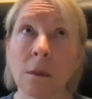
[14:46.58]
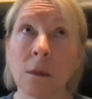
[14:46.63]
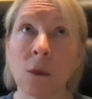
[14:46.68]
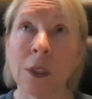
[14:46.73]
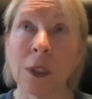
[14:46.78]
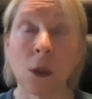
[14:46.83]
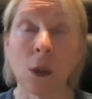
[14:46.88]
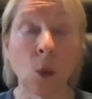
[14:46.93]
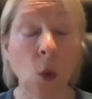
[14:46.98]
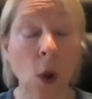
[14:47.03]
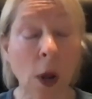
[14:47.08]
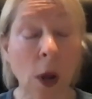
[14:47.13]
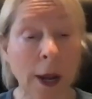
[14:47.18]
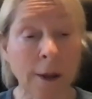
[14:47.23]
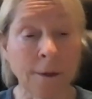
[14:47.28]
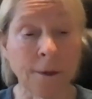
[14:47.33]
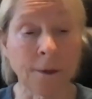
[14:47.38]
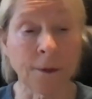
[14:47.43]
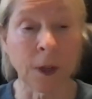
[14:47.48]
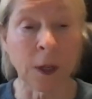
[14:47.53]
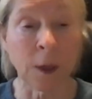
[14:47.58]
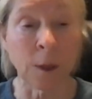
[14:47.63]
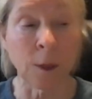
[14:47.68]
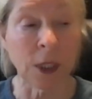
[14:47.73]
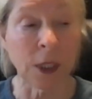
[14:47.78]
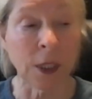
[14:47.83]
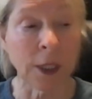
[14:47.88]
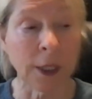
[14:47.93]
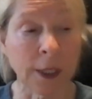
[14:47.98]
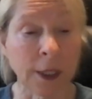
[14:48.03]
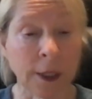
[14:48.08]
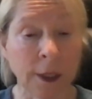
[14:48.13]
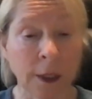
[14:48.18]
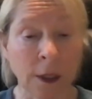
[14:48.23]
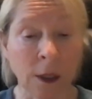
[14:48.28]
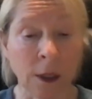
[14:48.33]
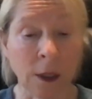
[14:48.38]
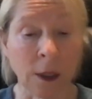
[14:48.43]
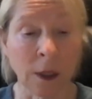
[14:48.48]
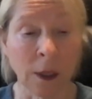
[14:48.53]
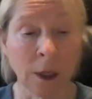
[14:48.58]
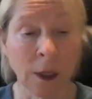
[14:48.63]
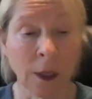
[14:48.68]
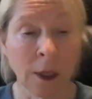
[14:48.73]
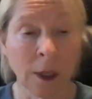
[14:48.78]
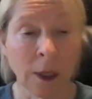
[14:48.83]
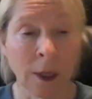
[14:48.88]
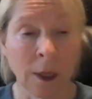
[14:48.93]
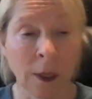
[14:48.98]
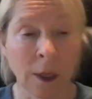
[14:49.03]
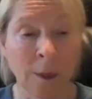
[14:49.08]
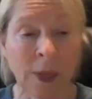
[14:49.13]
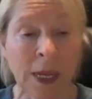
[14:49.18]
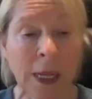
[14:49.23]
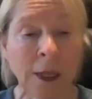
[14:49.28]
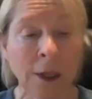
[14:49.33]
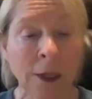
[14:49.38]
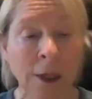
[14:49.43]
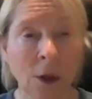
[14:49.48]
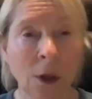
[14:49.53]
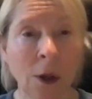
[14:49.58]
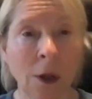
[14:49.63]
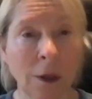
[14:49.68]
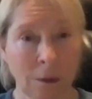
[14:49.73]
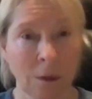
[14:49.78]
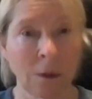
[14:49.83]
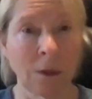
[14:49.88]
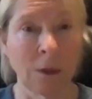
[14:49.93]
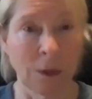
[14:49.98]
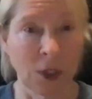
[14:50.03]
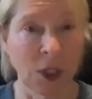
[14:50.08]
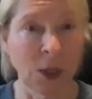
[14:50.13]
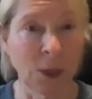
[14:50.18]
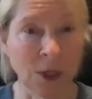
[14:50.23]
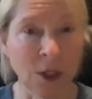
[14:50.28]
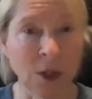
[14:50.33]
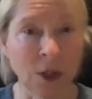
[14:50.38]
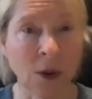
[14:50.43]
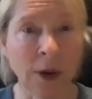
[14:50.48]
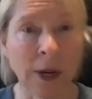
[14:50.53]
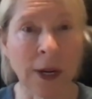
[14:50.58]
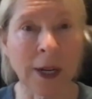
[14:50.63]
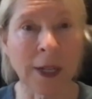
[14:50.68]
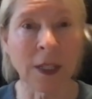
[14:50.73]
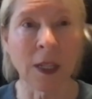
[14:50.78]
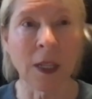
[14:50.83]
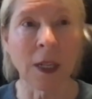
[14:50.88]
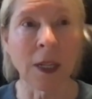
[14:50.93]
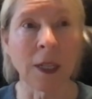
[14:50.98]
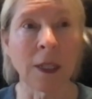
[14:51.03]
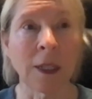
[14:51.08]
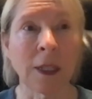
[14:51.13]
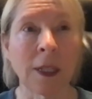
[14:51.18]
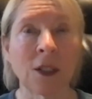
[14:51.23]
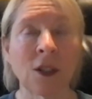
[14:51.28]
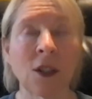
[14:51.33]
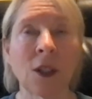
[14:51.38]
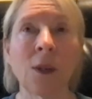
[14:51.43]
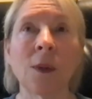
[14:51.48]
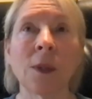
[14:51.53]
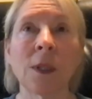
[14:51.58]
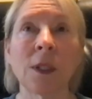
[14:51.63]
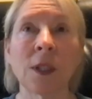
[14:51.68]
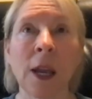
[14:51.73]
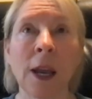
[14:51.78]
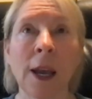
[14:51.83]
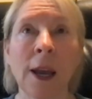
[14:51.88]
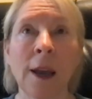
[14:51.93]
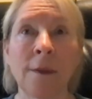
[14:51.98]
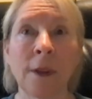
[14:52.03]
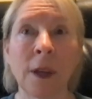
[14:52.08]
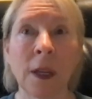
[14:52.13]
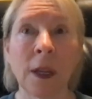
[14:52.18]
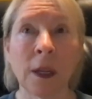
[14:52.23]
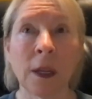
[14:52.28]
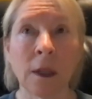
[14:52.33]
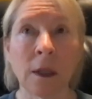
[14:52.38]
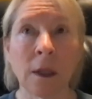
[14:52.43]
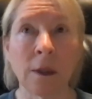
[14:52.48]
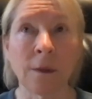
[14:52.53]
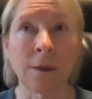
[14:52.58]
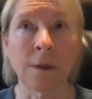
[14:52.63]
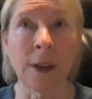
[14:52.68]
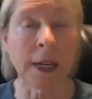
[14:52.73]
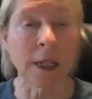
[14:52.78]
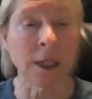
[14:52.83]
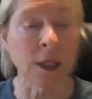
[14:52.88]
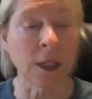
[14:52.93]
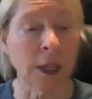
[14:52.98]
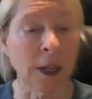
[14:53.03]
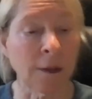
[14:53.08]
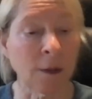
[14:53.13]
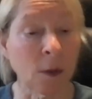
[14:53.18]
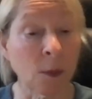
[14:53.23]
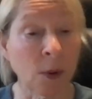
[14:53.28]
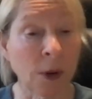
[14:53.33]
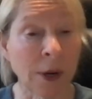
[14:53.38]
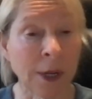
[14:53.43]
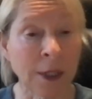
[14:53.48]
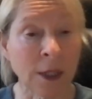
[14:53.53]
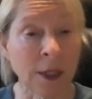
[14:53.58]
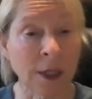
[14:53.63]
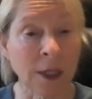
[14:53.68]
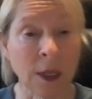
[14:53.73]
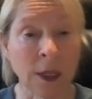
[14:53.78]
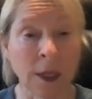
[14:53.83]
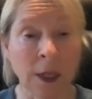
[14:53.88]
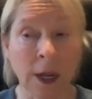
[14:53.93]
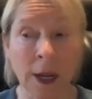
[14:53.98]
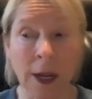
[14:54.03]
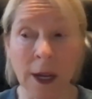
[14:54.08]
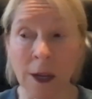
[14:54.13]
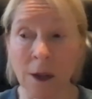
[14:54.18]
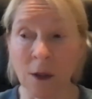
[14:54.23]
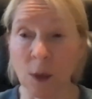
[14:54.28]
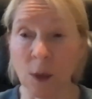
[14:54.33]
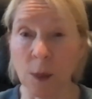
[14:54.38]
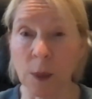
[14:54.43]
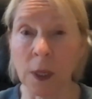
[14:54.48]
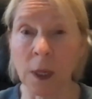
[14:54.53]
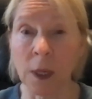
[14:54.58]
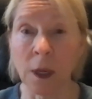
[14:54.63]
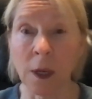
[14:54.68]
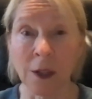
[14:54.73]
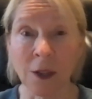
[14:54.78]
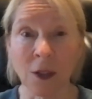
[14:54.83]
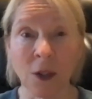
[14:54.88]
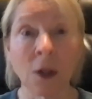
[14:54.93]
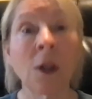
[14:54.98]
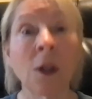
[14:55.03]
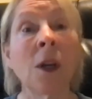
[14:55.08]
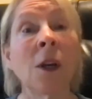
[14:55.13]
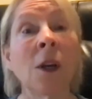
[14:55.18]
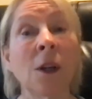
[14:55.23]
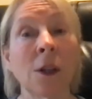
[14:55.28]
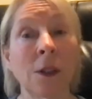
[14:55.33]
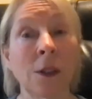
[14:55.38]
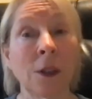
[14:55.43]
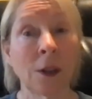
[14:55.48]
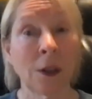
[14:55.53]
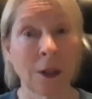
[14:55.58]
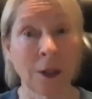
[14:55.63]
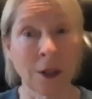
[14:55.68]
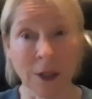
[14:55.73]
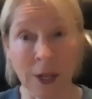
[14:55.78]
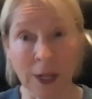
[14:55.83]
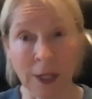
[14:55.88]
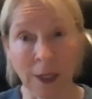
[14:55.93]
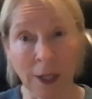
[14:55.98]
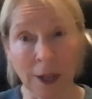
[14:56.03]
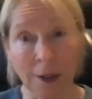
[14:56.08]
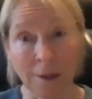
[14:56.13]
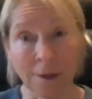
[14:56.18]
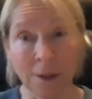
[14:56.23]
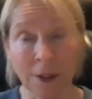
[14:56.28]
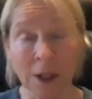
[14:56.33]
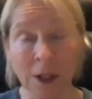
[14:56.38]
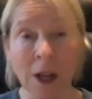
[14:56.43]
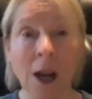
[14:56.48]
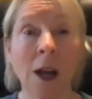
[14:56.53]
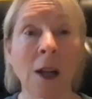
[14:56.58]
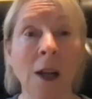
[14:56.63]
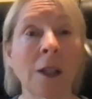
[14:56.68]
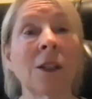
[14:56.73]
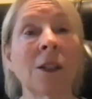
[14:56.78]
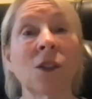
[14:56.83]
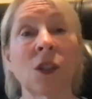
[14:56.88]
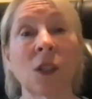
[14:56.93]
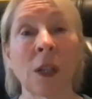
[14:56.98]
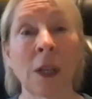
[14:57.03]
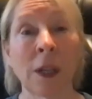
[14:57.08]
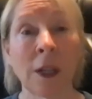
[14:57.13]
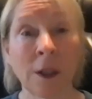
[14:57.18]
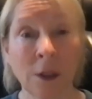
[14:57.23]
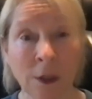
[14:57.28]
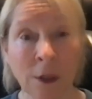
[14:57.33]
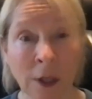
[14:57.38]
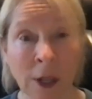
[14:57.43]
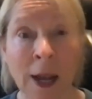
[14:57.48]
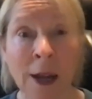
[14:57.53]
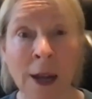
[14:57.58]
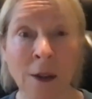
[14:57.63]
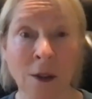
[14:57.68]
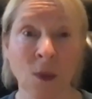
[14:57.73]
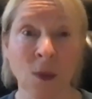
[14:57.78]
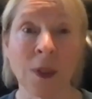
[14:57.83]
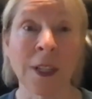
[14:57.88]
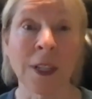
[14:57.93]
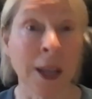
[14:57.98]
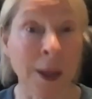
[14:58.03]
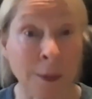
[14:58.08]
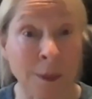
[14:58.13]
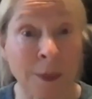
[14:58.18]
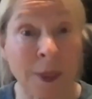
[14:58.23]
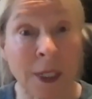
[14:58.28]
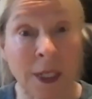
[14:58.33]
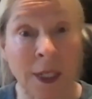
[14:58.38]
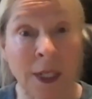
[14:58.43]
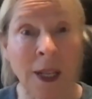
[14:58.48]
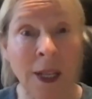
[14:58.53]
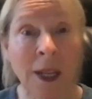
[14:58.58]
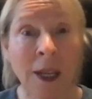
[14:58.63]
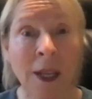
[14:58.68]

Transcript: With the wife in particular being thought she was crazy that she was having a fantasy of a presence in the house because her daughters had left for college and the house was empty.